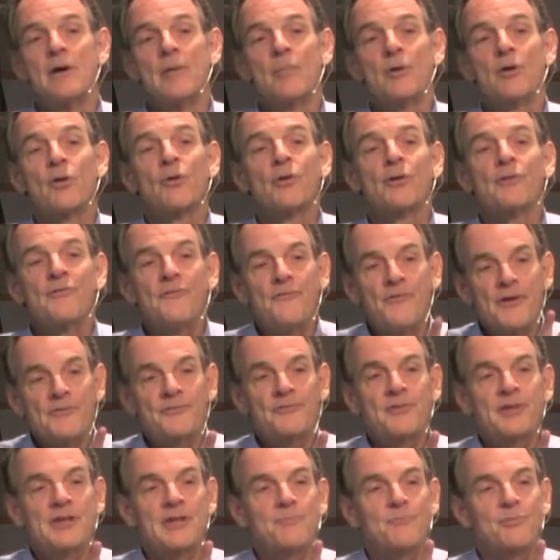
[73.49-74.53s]
but only
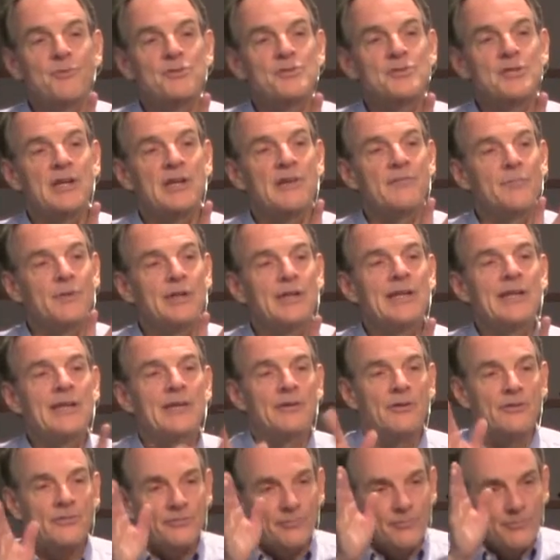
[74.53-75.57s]
15% of
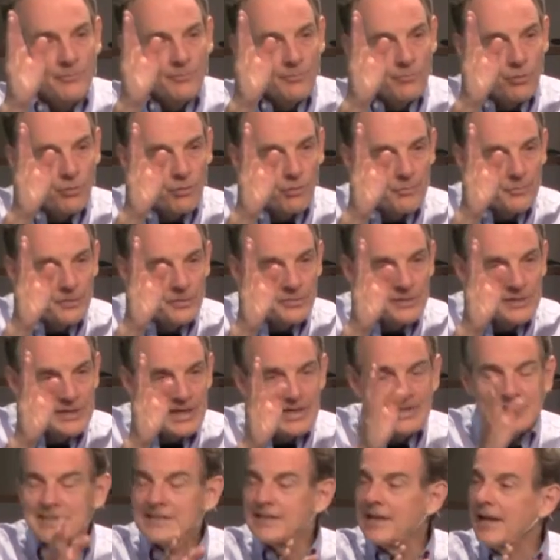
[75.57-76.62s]
millennials born between
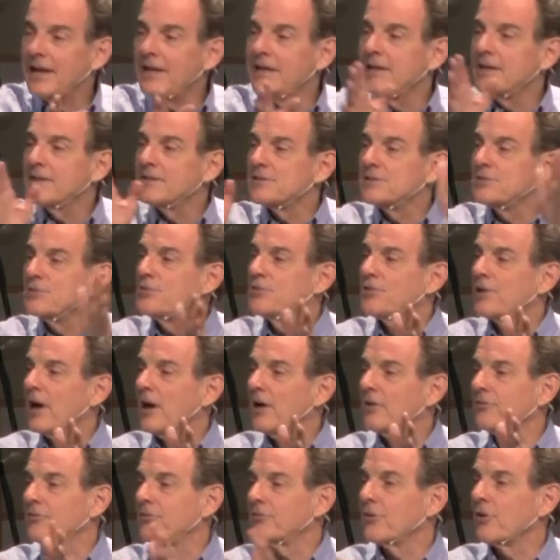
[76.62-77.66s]
1980 and
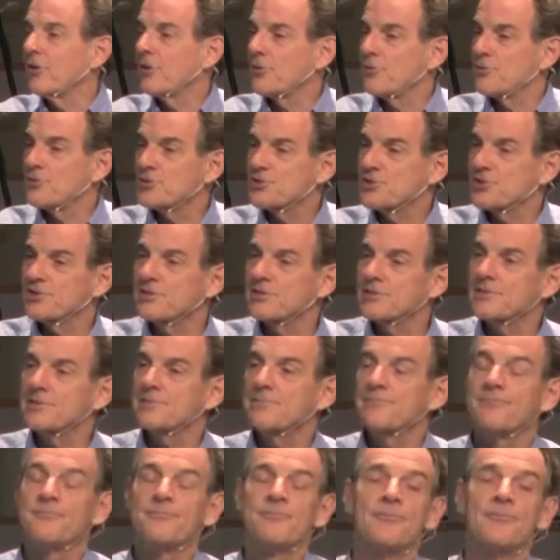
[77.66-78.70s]
2000 are Christians.